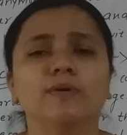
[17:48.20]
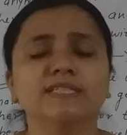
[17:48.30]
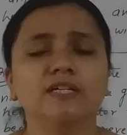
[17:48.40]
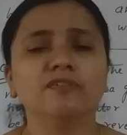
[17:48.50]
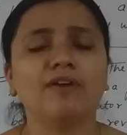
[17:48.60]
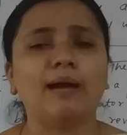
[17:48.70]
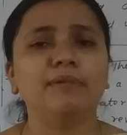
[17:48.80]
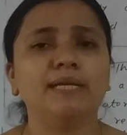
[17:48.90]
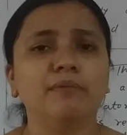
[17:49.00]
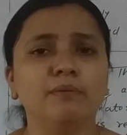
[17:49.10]
her
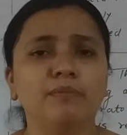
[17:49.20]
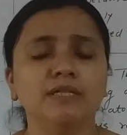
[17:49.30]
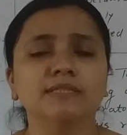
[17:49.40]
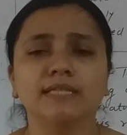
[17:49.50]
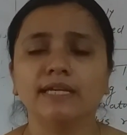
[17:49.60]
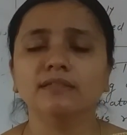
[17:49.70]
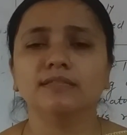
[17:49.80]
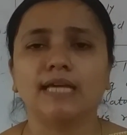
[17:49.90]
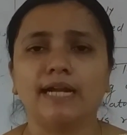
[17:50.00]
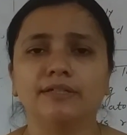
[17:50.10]
family members thinks
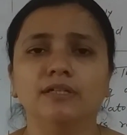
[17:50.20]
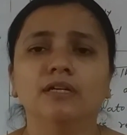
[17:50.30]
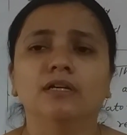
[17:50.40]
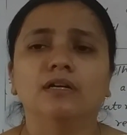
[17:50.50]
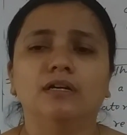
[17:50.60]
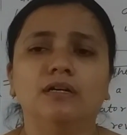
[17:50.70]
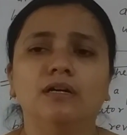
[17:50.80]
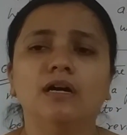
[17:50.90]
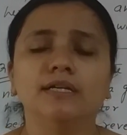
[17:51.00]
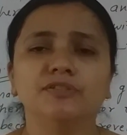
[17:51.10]
that
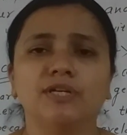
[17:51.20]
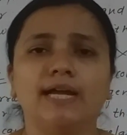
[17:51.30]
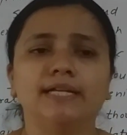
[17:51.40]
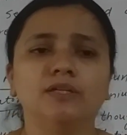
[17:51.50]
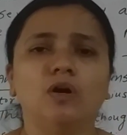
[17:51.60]
her child